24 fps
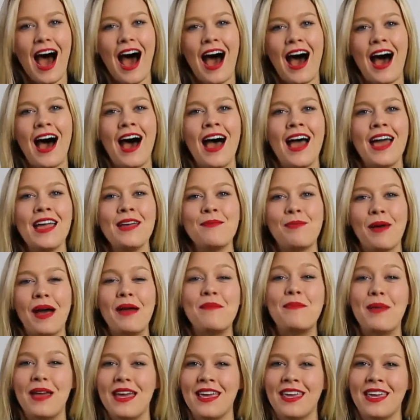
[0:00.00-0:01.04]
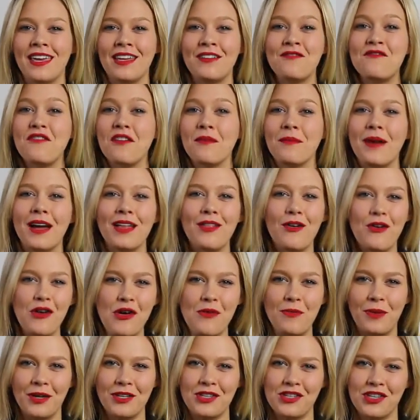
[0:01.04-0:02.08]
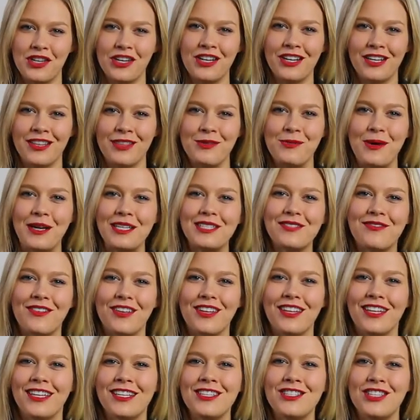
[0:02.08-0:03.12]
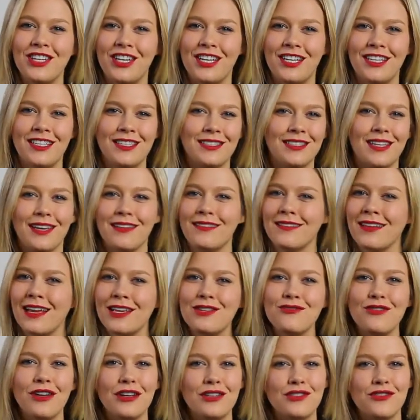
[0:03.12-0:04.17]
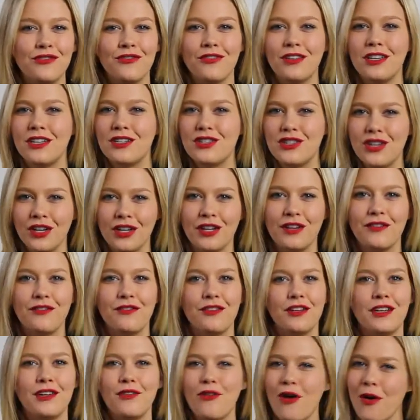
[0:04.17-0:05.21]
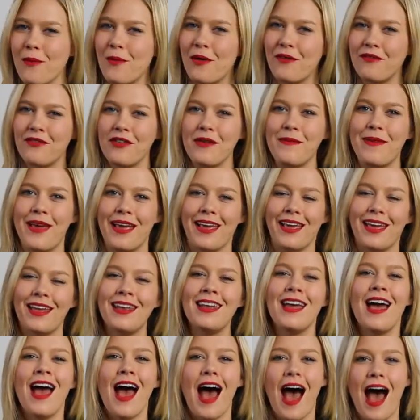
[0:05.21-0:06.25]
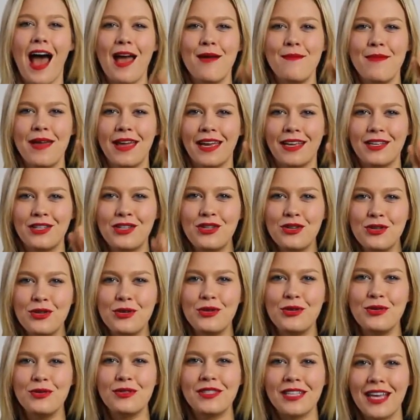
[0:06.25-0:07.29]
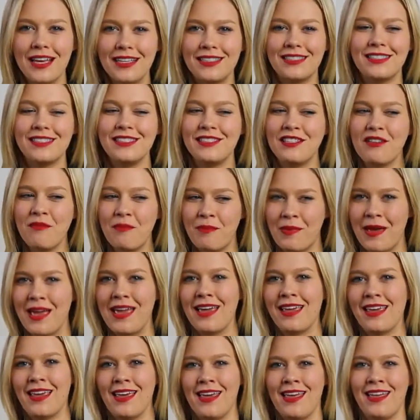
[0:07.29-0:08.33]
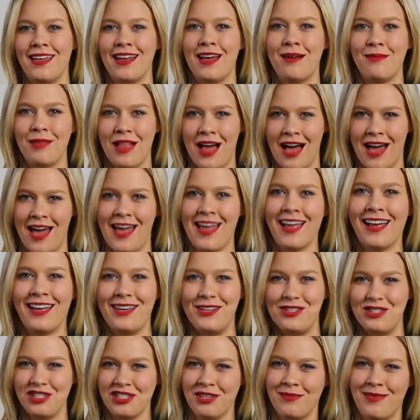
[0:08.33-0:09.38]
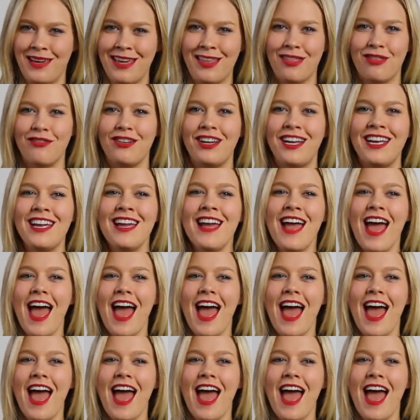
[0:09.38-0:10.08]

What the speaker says: I buy bacon from my local butcher in the West Village. It is like nitrate-free, sugar-free, hormone-free bacon. I make 2 slices of bacon. I'm lying, I usually make 3.